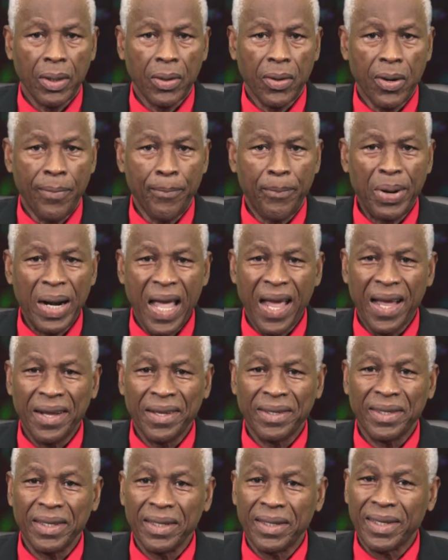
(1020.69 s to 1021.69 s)

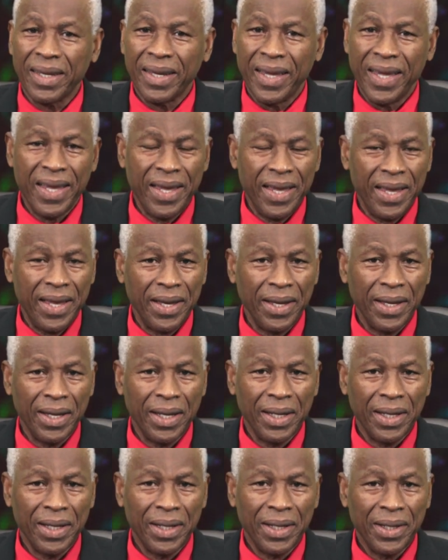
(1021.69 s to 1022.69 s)
Compliance is key
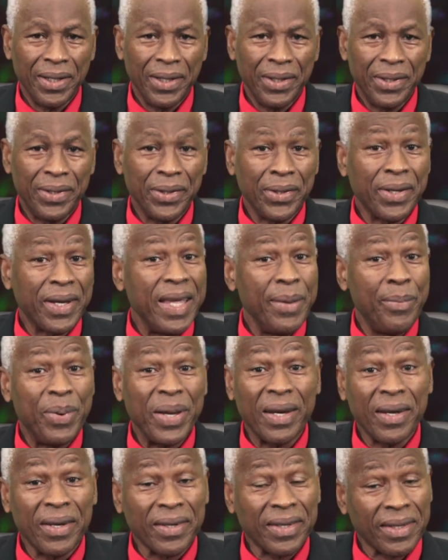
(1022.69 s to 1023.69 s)
to
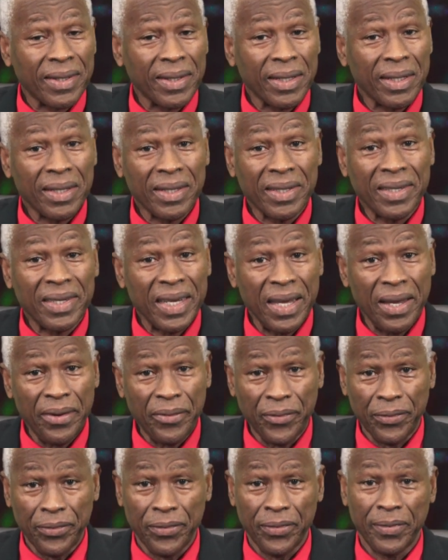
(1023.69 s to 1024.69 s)
keeping us
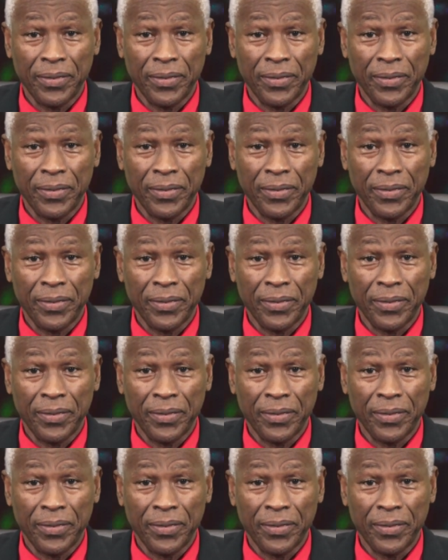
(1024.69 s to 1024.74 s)
safe.